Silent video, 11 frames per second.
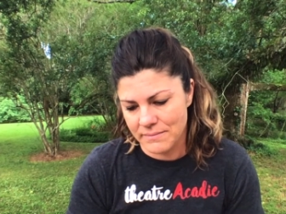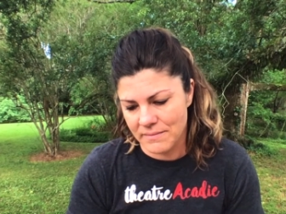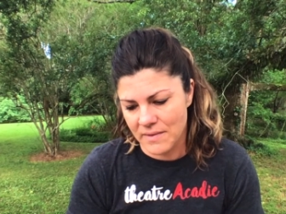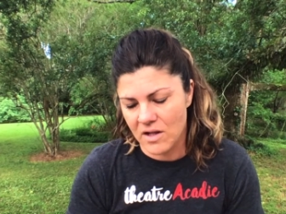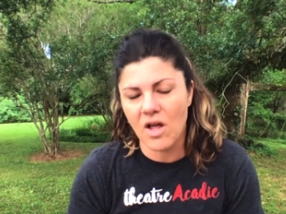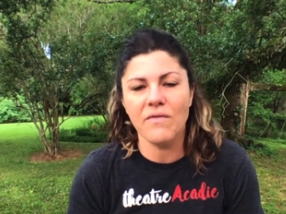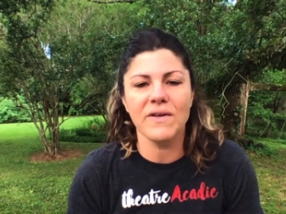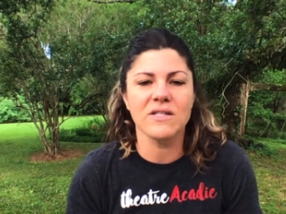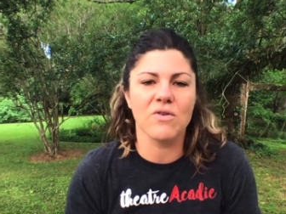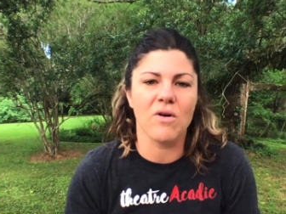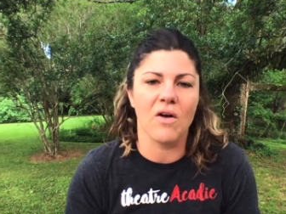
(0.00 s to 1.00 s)

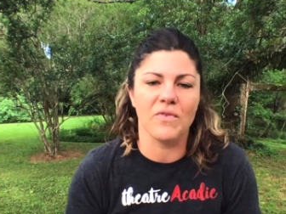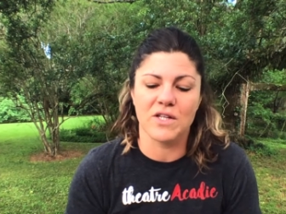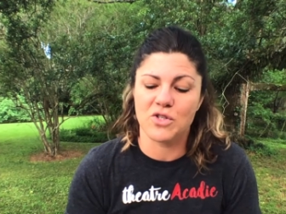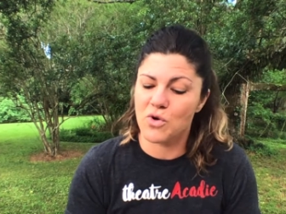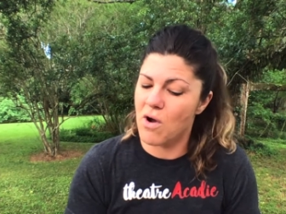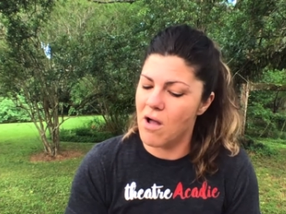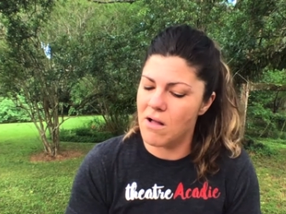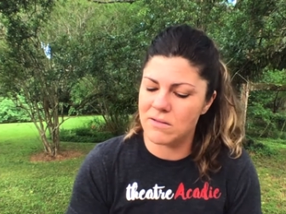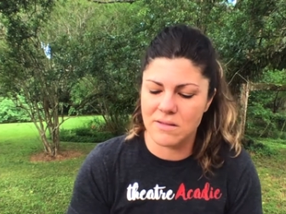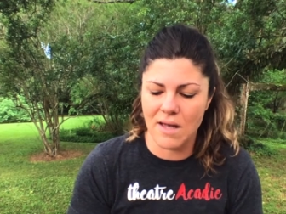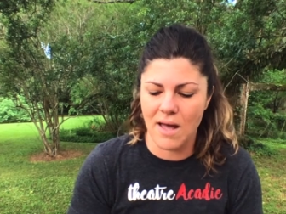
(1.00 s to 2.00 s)
Clovis Crawfish
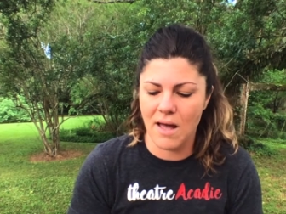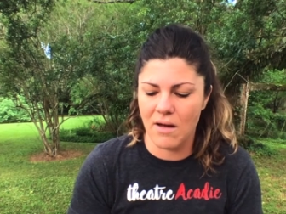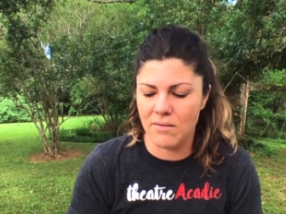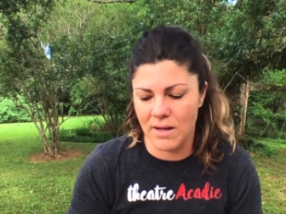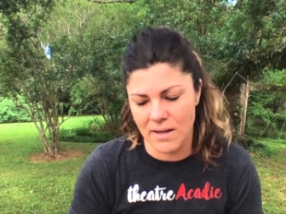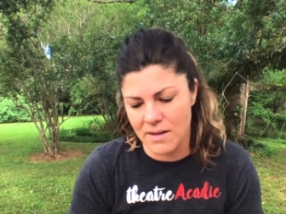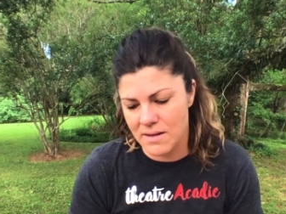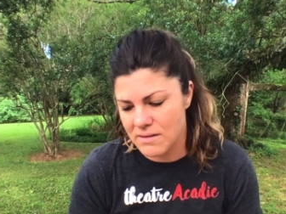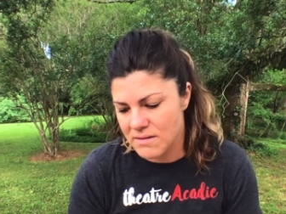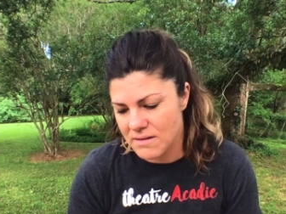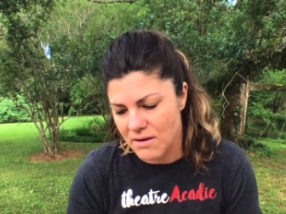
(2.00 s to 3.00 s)
crawled down
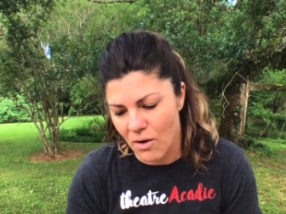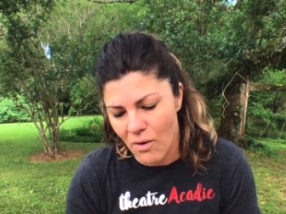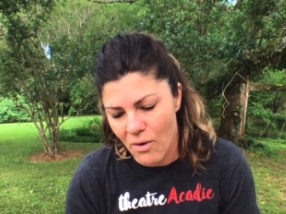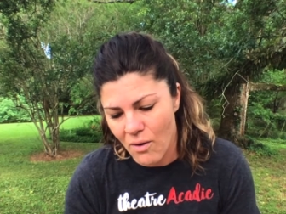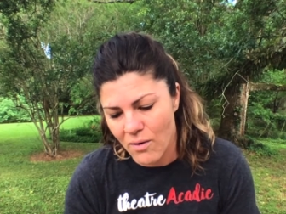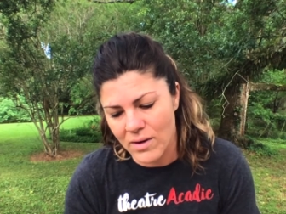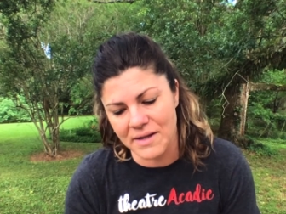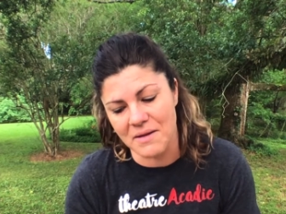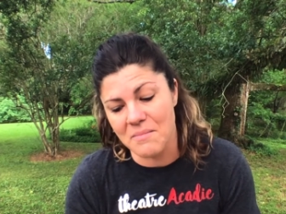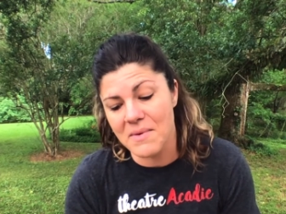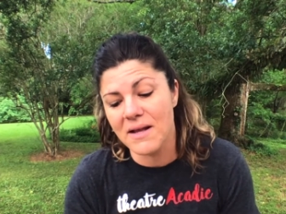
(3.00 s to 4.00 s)
into the hole in
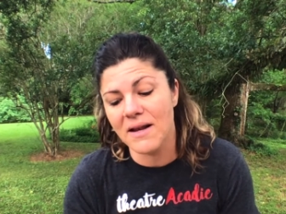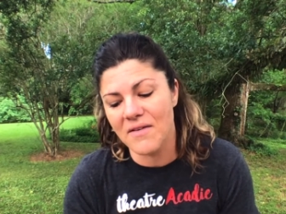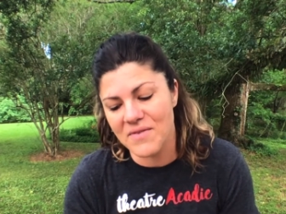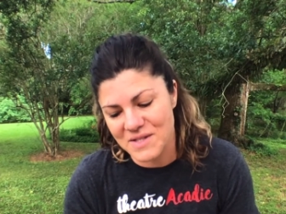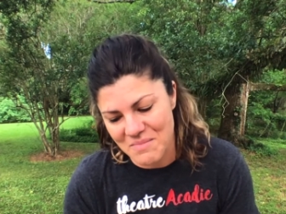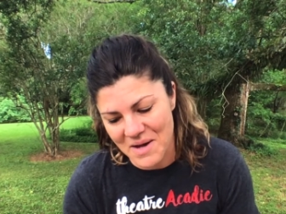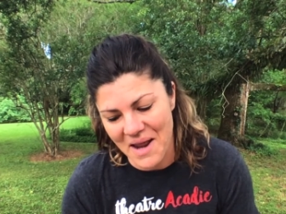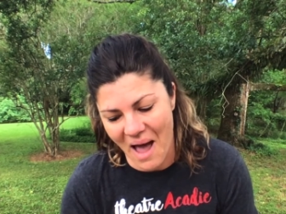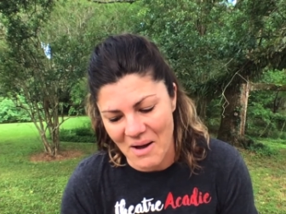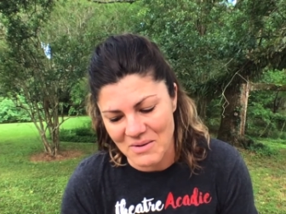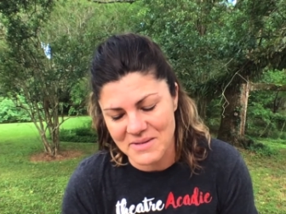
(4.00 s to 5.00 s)
the middle of his mud
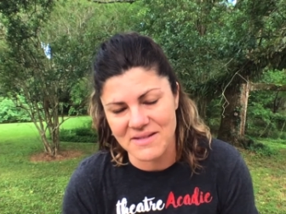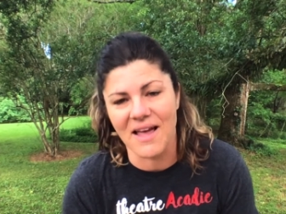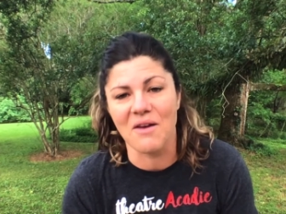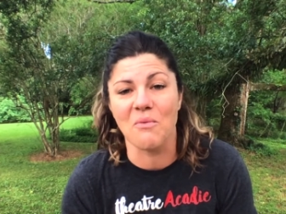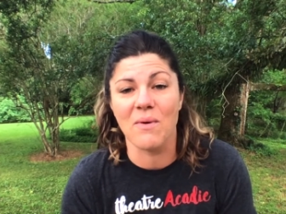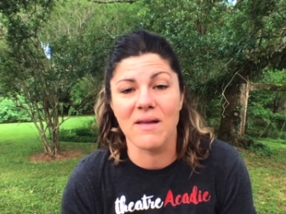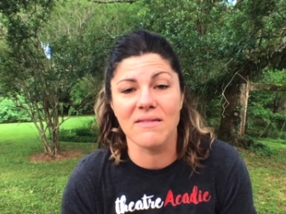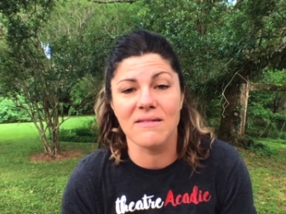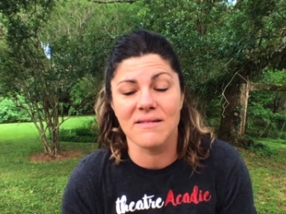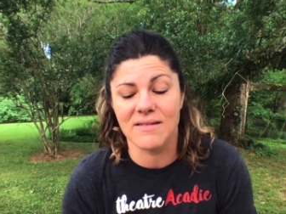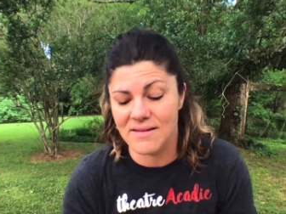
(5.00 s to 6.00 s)
house and
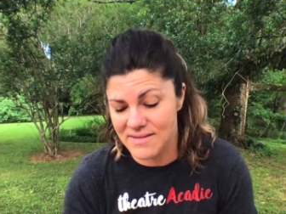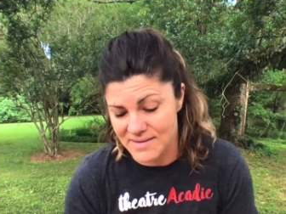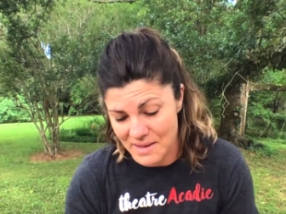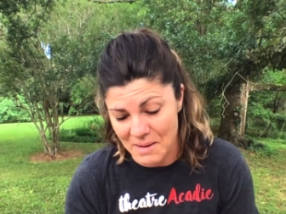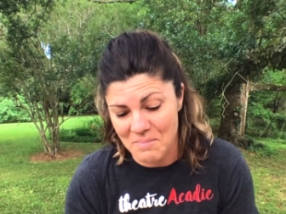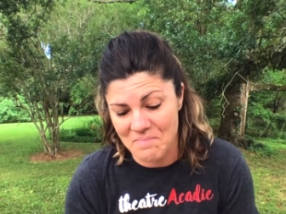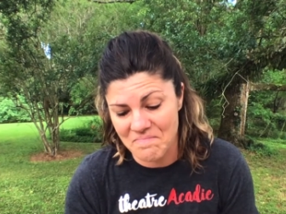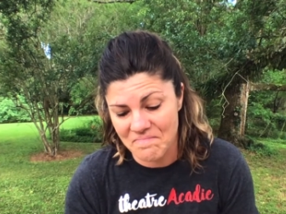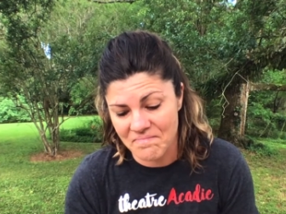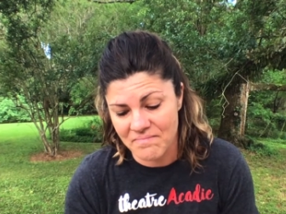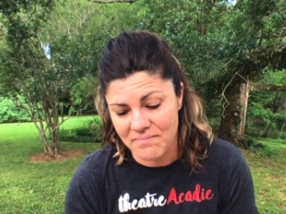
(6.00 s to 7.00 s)
went to sleep.
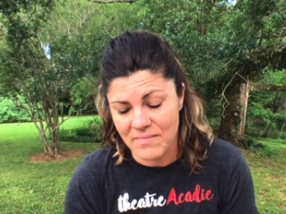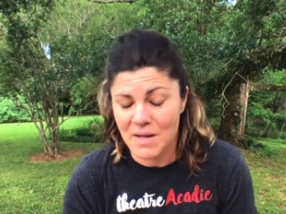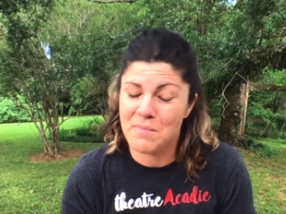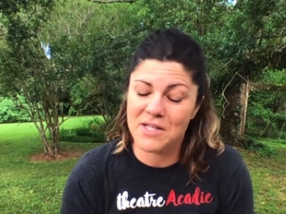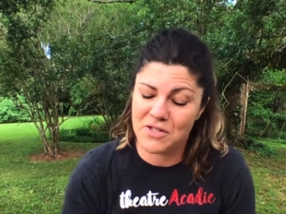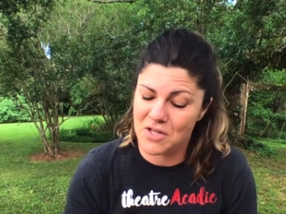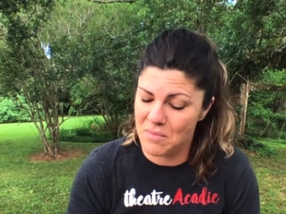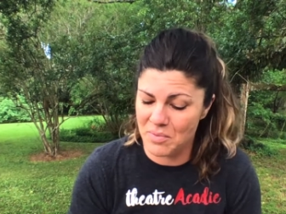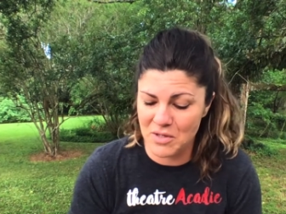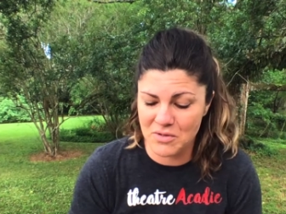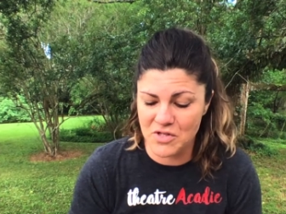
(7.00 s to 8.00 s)
Monsieur
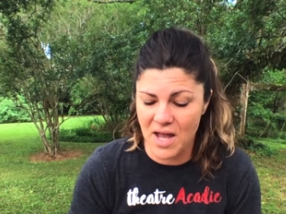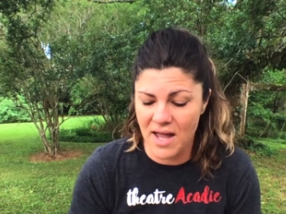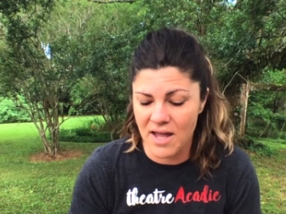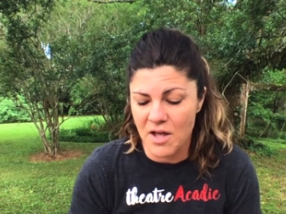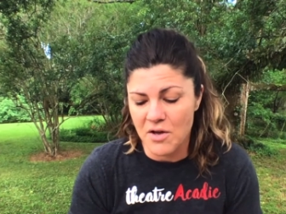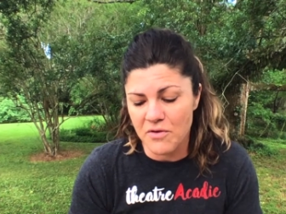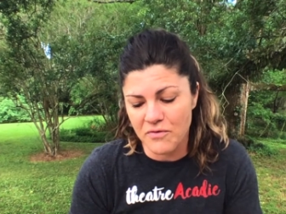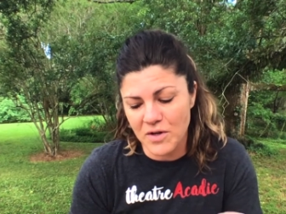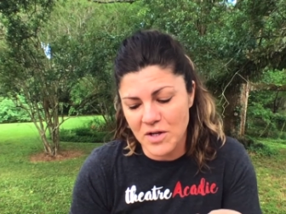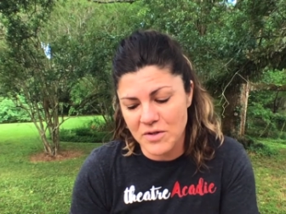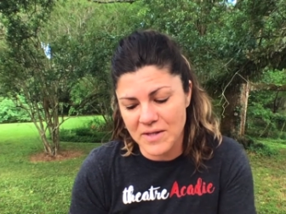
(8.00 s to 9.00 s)
Blue Jay
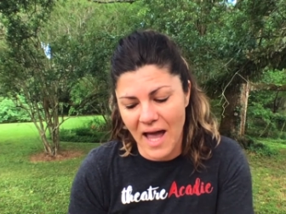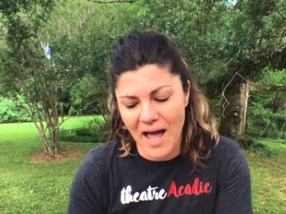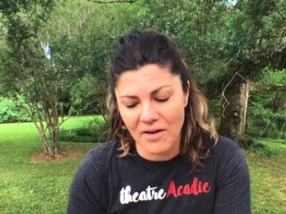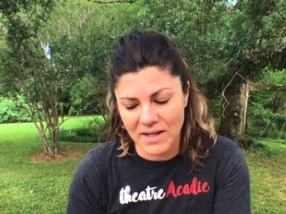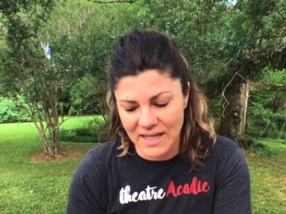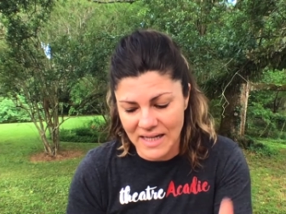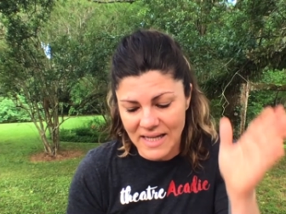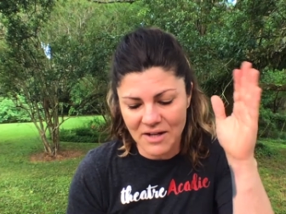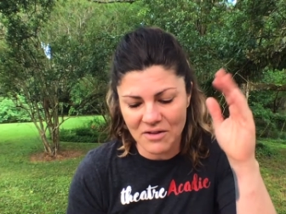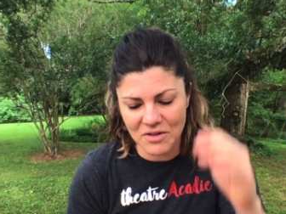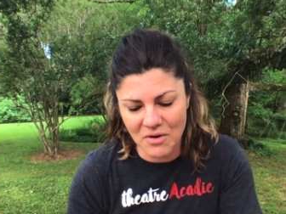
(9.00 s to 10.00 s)
flew down and
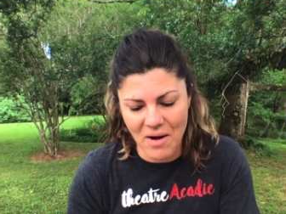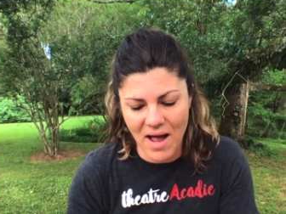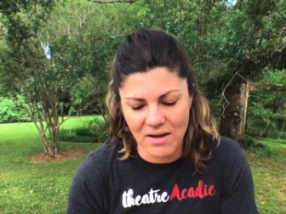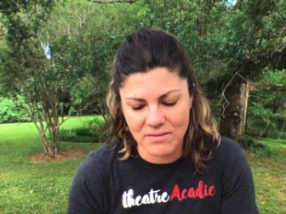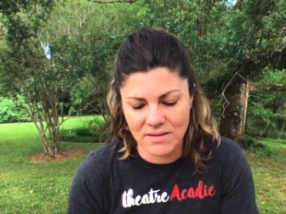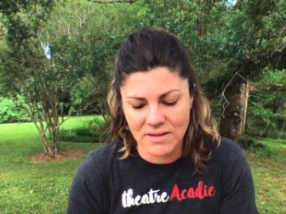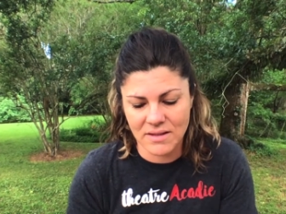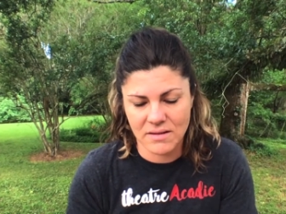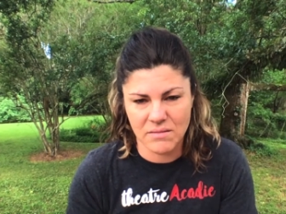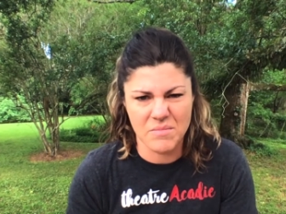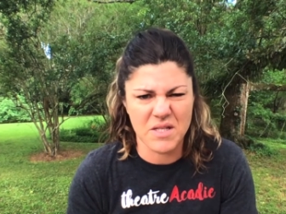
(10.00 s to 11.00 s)
lit on the ground.
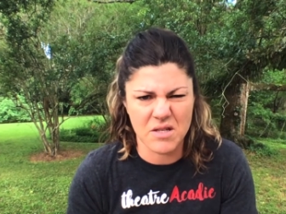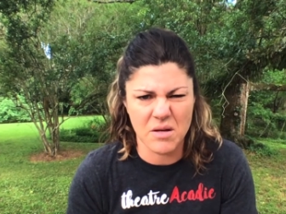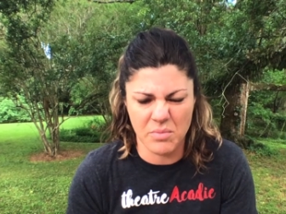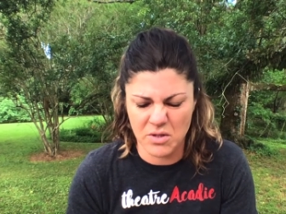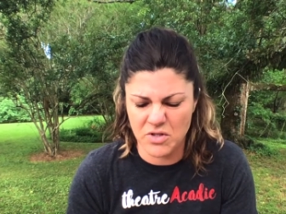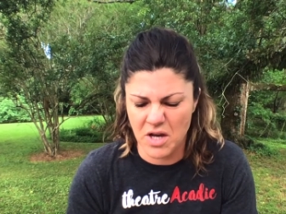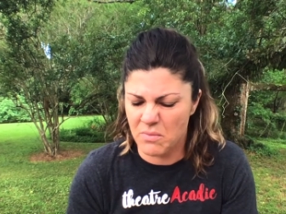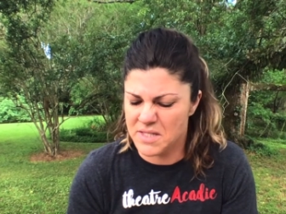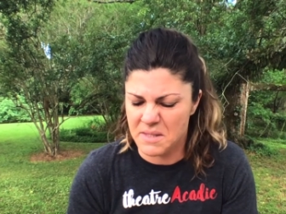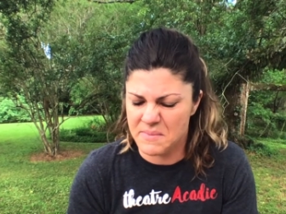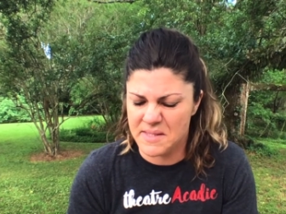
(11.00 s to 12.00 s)
Monsieur Blue Jay
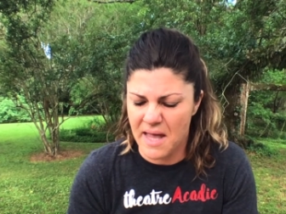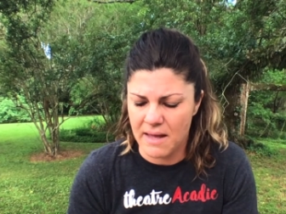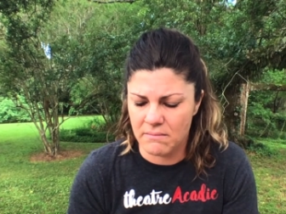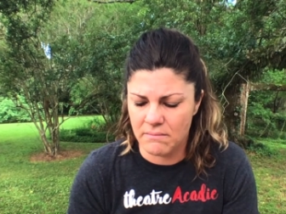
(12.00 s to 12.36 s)
was upset.